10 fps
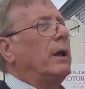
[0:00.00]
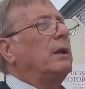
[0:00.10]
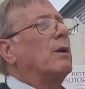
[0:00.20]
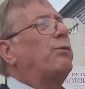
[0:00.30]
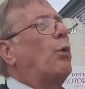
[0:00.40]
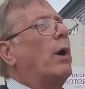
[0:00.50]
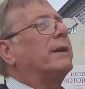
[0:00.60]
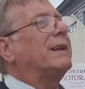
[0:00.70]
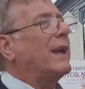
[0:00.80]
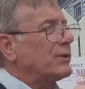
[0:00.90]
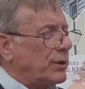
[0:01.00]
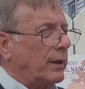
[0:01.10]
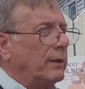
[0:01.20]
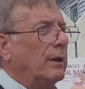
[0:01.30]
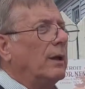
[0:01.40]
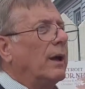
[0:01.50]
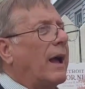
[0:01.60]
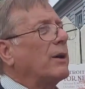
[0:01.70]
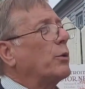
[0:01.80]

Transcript: in the Ford kitchen on